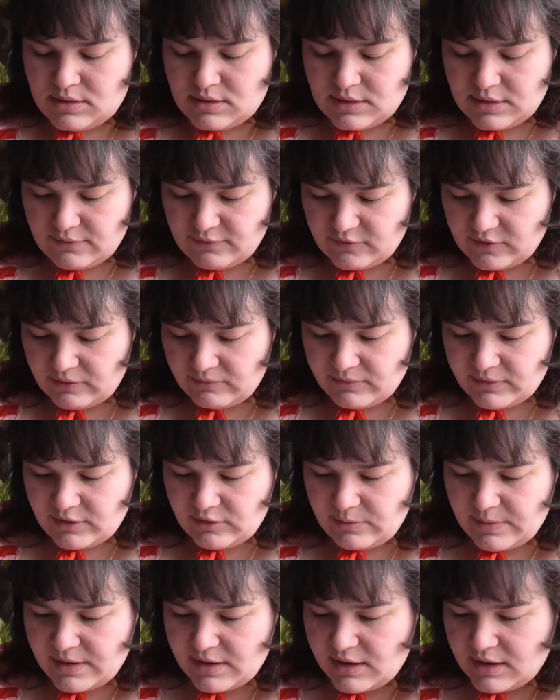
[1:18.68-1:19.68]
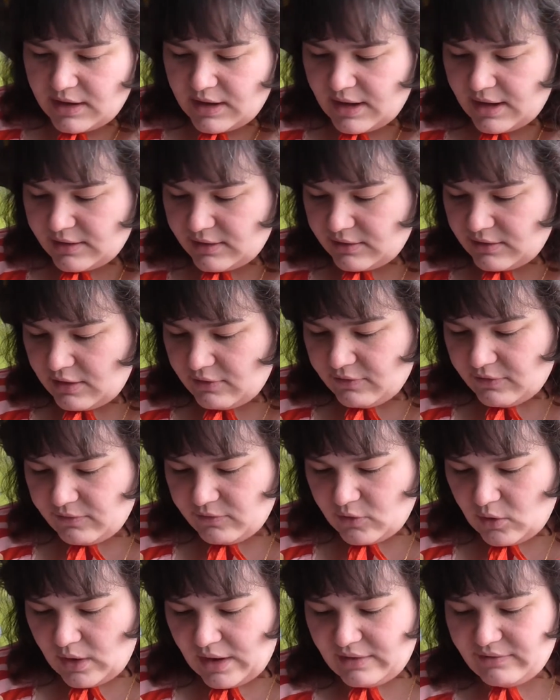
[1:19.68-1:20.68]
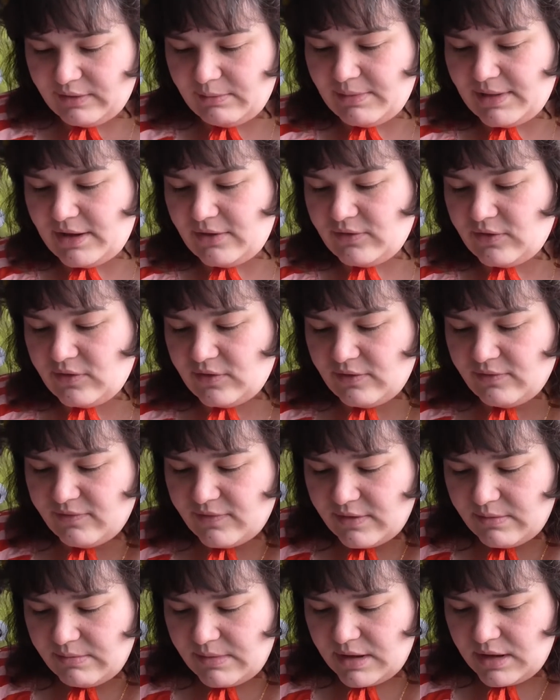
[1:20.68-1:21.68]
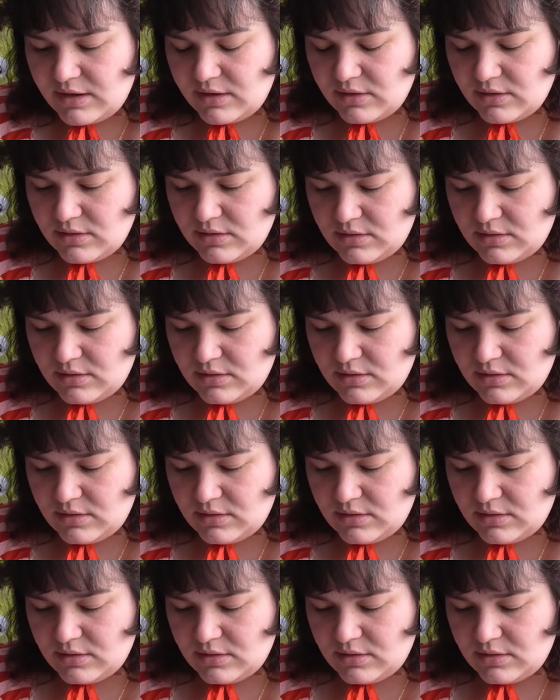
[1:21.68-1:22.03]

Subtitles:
have, generally speaking, had enough of not having blouses that fit me.